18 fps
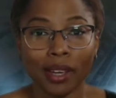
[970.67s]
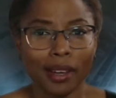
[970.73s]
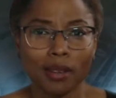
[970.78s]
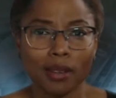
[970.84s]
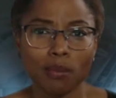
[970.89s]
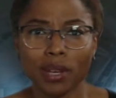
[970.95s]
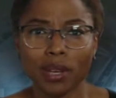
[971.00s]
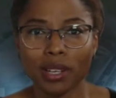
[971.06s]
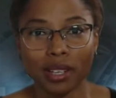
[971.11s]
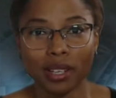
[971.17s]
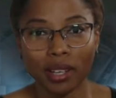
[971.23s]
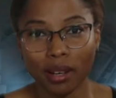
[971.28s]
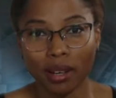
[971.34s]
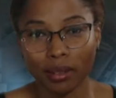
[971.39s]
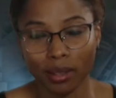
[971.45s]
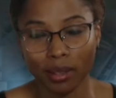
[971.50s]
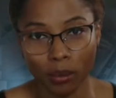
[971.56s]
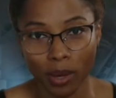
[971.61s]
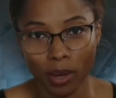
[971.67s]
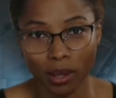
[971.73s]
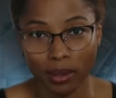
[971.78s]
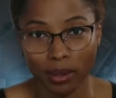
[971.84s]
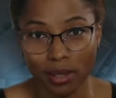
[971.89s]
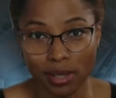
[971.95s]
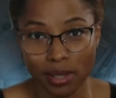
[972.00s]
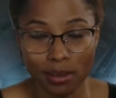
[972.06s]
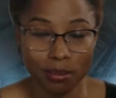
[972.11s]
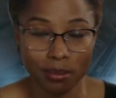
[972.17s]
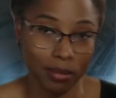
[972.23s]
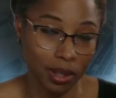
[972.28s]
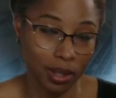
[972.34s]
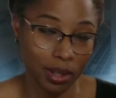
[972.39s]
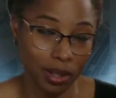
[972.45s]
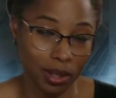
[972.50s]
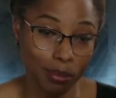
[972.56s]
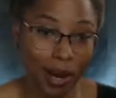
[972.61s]
And being in health and wellness
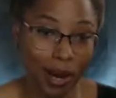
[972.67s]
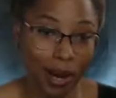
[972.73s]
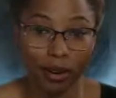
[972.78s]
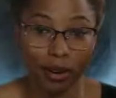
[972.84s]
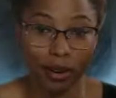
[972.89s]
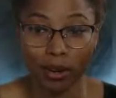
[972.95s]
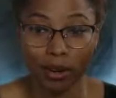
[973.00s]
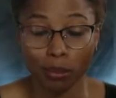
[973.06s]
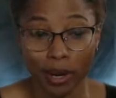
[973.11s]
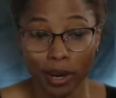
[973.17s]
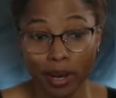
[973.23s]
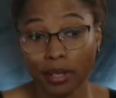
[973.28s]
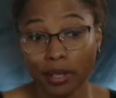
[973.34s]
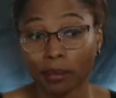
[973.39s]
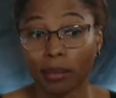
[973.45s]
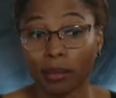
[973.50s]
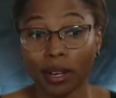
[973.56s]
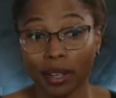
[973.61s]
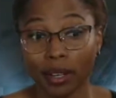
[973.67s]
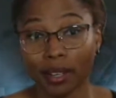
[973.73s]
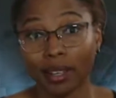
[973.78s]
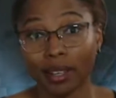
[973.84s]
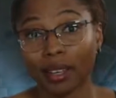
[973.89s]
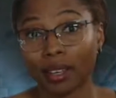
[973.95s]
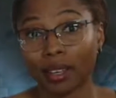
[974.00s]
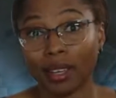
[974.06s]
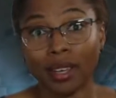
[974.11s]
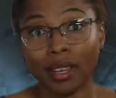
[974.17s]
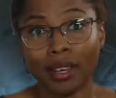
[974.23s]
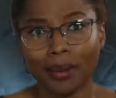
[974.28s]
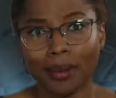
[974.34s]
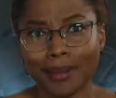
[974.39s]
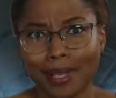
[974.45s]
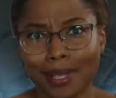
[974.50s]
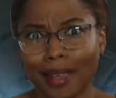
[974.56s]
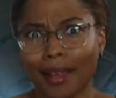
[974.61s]
background prior to marketing, it
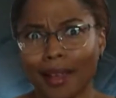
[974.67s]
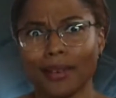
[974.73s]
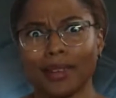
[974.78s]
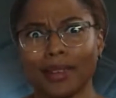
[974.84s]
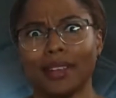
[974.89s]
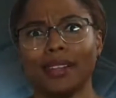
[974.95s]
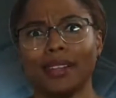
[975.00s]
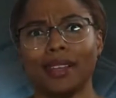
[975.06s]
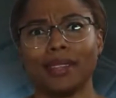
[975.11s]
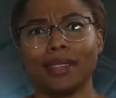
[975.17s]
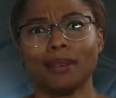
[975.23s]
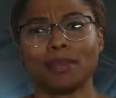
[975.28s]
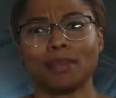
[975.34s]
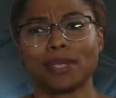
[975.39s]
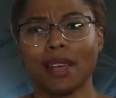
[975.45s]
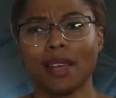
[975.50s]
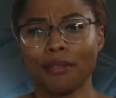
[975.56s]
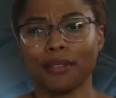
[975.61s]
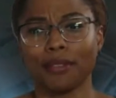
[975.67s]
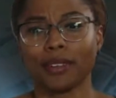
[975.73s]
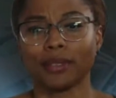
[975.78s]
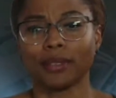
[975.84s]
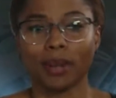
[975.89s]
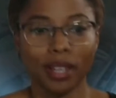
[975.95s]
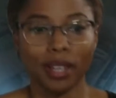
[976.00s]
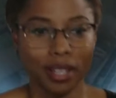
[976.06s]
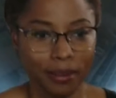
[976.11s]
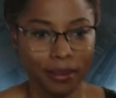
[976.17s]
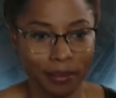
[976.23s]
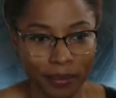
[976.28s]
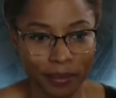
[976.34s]
was like, how can I let them suffer, right?